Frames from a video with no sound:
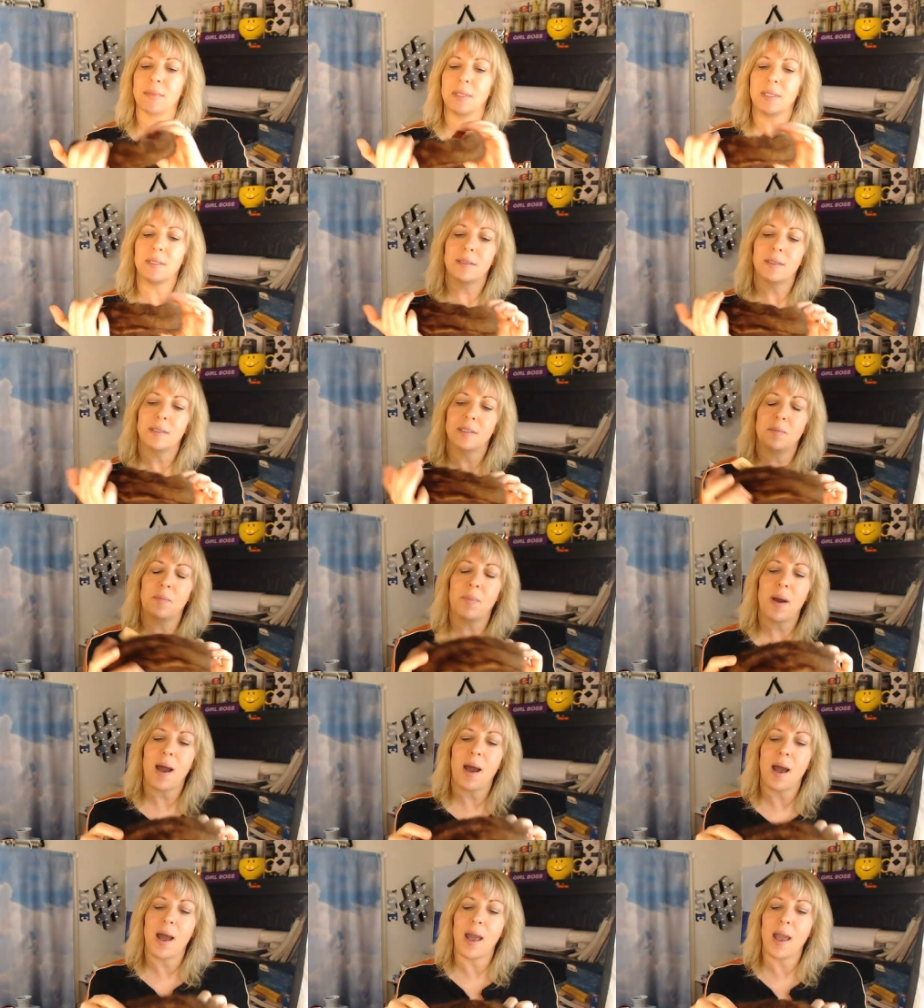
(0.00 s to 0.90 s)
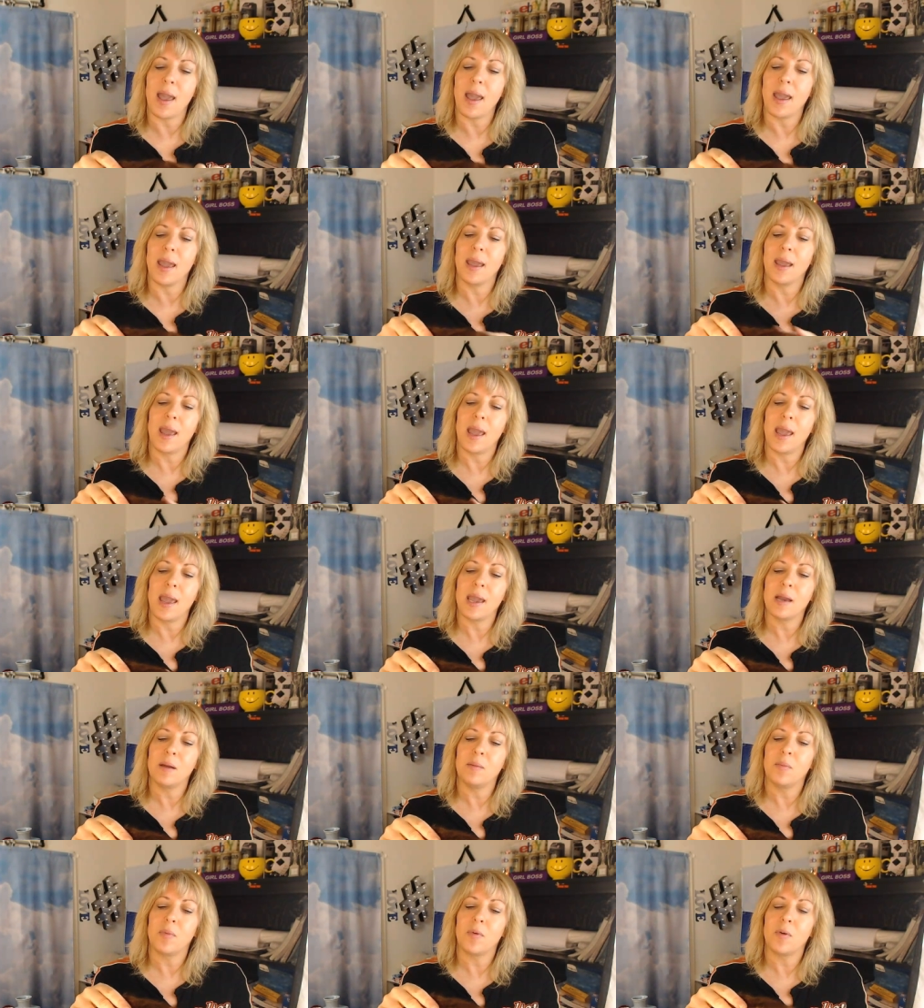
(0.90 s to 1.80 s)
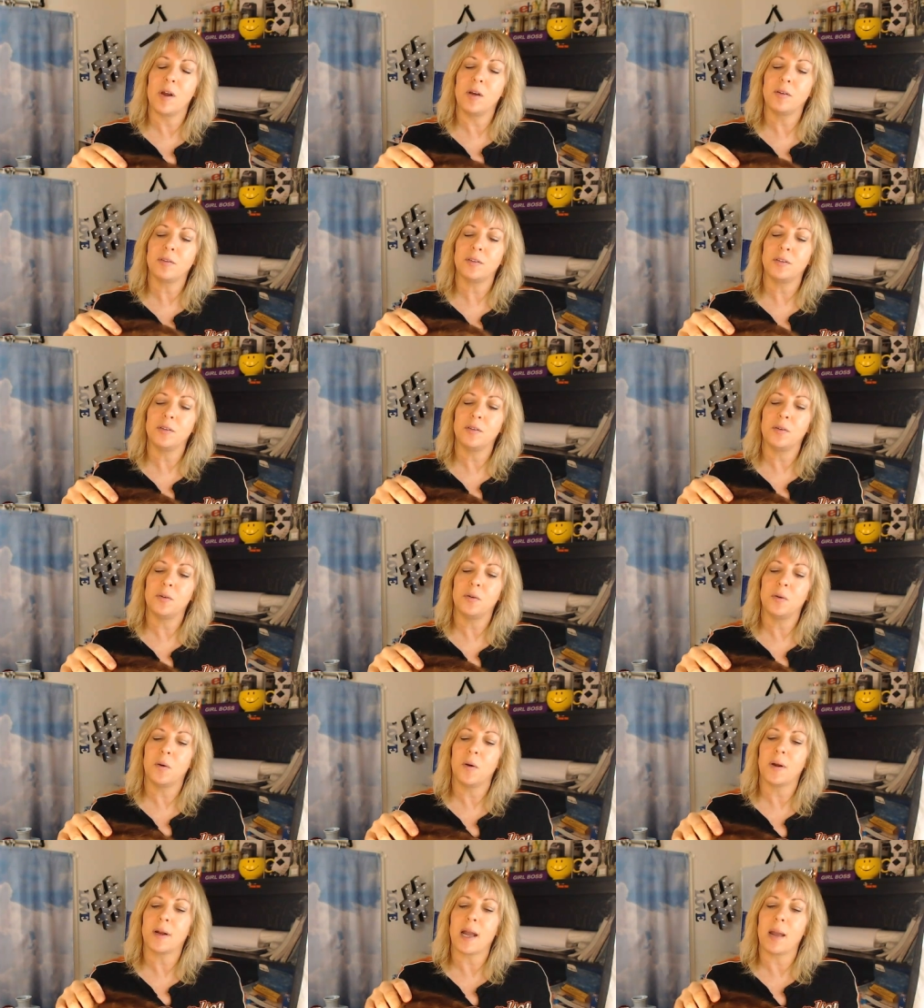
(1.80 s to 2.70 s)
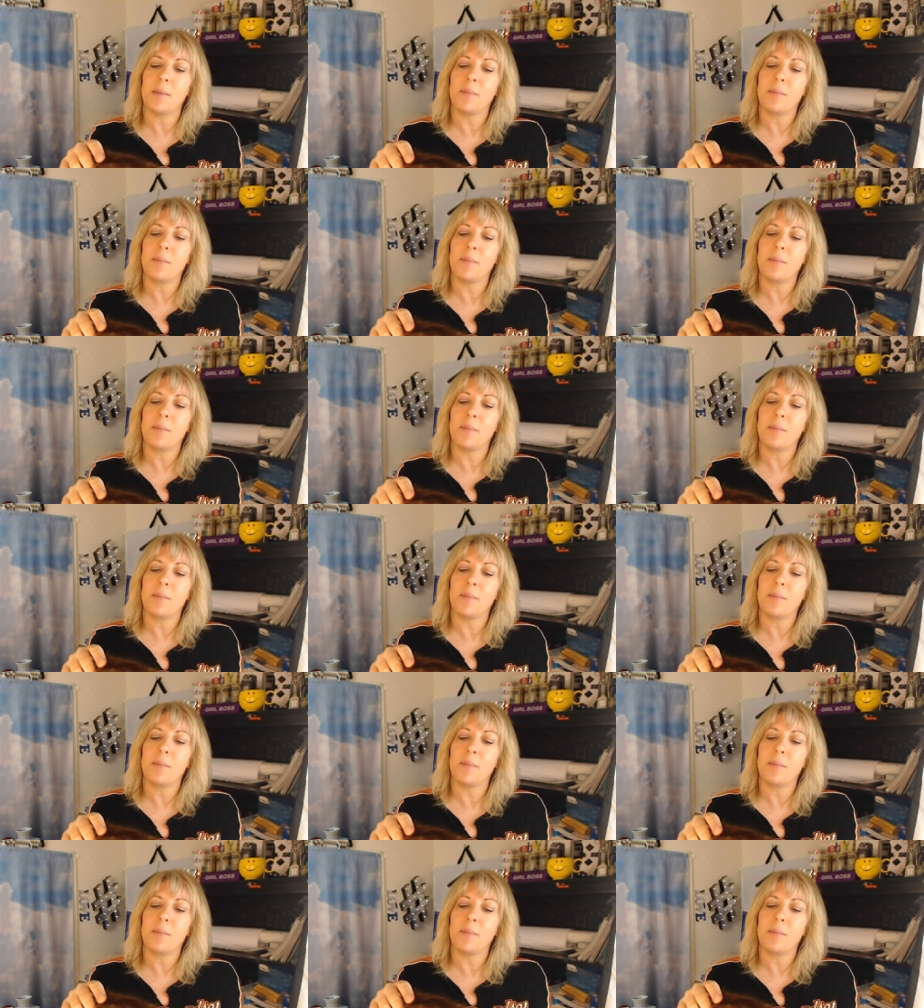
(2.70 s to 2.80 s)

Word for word: This is by Ambrose, New York.